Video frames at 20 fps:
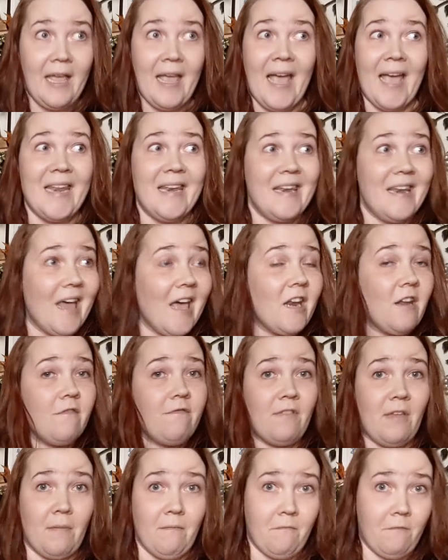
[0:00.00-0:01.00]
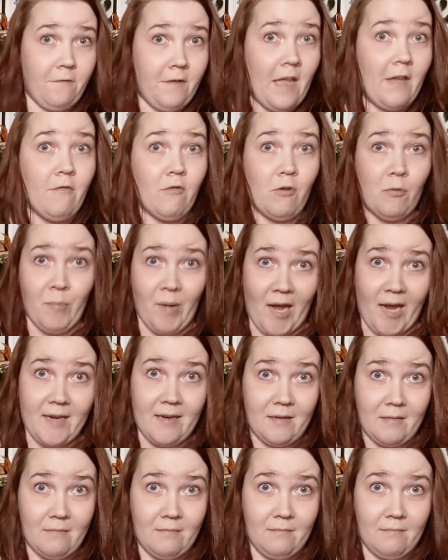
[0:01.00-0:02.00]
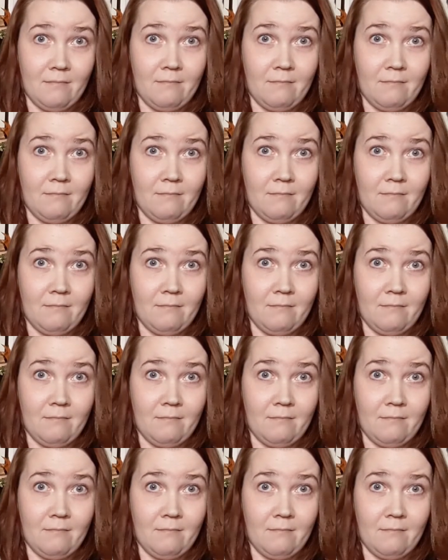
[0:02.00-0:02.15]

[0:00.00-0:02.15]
and none of them favor Biden.